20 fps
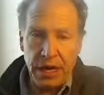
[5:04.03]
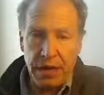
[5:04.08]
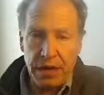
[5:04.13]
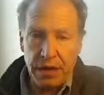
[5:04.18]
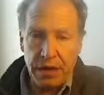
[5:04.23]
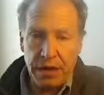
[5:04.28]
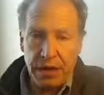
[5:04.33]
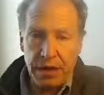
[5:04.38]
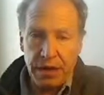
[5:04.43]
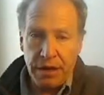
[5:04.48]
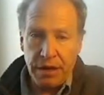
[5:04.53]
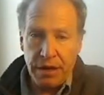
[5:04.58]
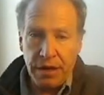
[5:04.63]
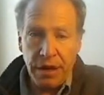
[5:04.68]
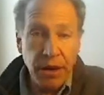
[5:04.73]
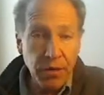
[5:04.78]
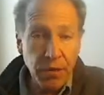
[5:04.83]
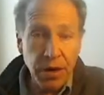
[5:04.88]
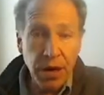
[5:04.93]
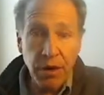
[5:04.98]
that.
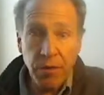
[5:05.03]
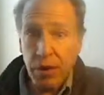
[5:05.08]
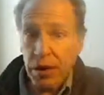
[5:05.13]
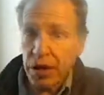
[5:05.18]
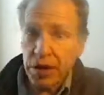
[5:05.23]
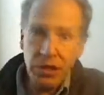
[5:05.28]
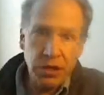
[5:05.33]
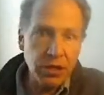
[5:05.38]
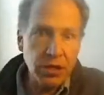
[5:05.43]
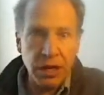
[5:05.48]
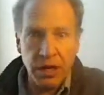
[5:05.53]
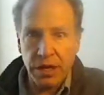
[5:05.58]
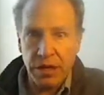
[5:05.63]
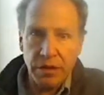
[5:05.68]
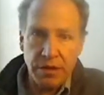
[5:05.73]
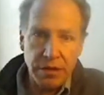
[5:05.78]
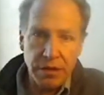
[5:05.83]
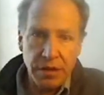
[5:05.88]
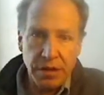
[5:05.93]
Then when I wanted to study,